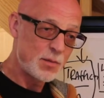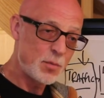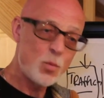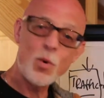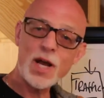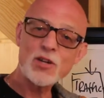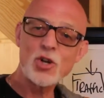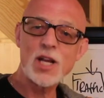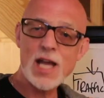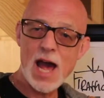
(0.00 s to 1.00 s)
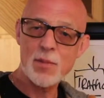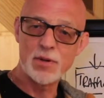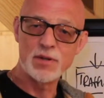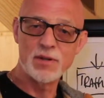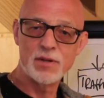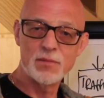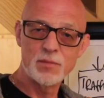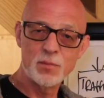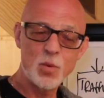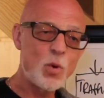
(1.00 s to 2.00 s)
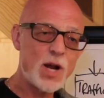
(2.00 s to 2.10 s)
But what actually happened? Well,